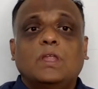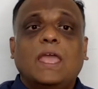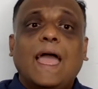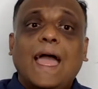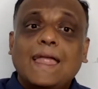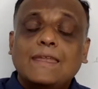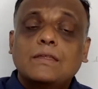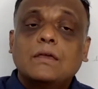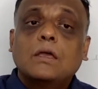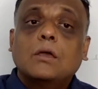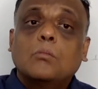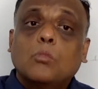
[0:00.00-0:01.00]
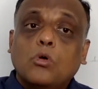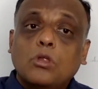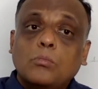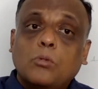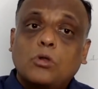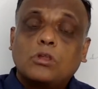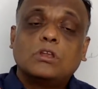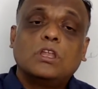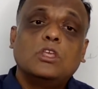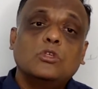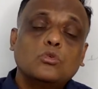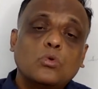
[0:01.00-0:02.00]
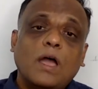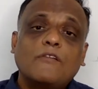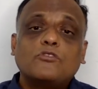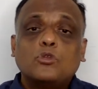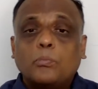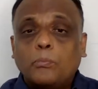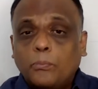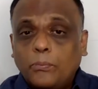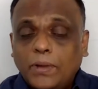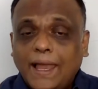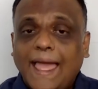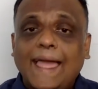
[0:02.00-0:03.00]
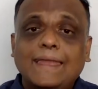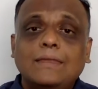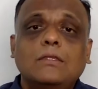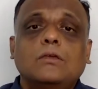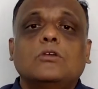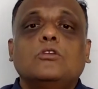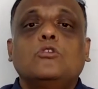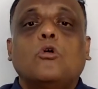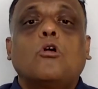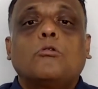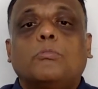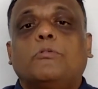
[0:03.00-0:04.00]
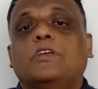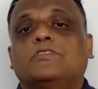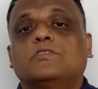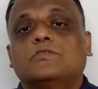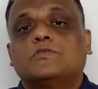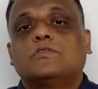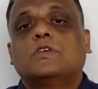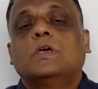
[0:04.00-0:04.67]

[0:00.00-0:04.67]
And more importantly, you have to plan your presence